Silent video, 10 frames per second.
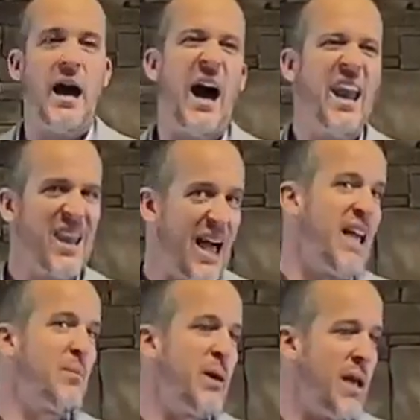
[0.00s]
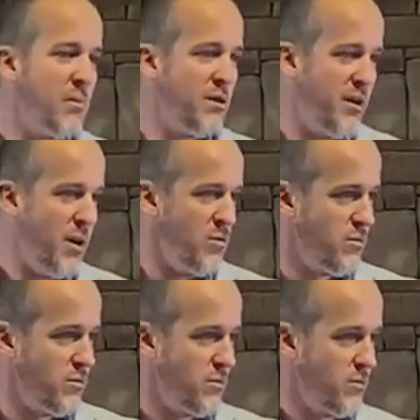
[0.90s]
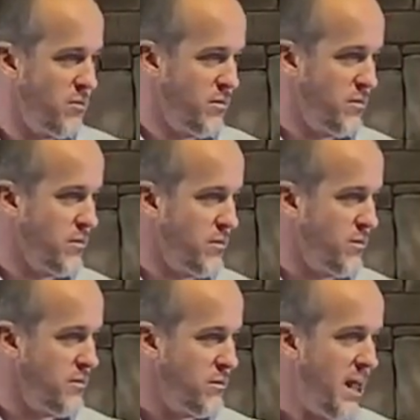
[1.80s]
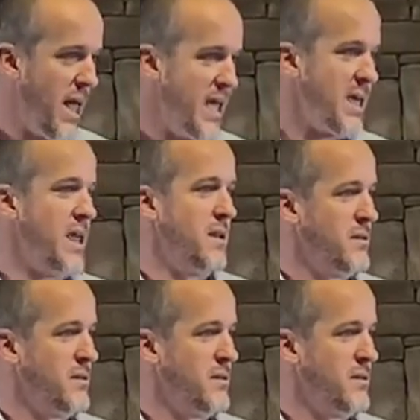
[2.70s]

I like being able to vote. I like it.